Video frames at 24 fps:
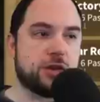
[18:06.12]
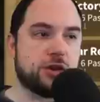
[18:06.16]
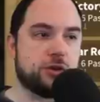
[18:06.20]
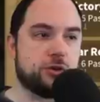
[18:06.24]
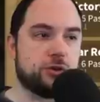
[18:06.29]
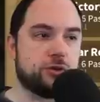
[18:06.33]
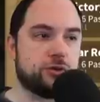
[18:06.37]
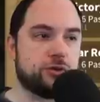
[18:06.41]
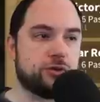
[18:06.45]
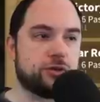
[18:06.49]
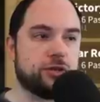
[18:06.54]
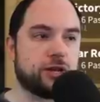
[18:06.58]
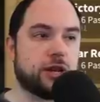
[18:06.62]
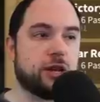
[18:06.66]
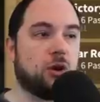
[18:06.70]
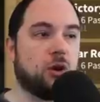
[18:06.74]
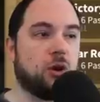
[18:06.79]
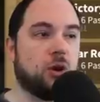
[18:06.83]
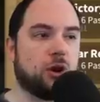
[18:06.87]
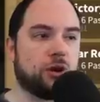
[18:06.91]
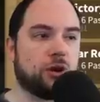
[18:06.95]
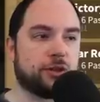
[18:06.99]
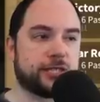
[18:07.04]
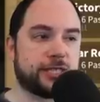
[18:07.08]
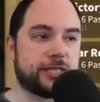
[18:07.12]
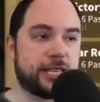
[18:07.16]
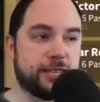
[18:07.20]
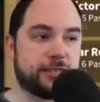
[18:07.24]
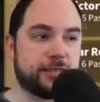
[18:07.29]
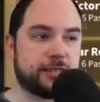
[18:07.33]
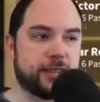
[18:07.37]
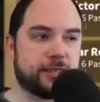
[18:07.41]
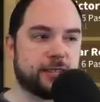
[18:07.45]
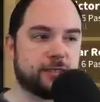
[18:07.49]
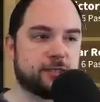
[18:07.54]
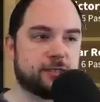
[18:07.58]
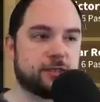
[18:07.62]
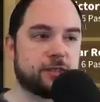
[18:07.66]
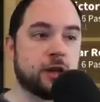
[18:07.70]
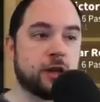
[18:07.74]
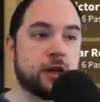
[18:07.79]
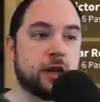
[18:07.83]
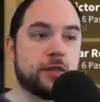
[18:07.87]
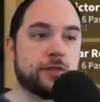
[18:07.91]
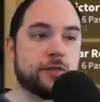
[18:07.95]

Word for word: used in all seasons.